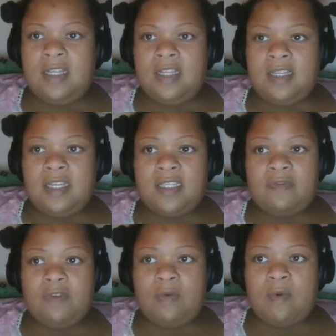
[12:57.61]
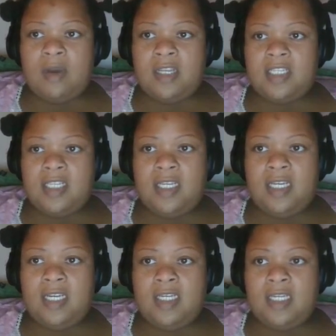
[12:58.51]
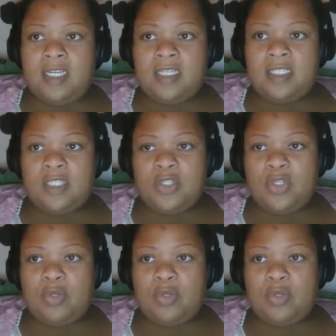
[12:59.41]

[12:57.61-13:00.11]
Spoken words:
Thanks for watching Essential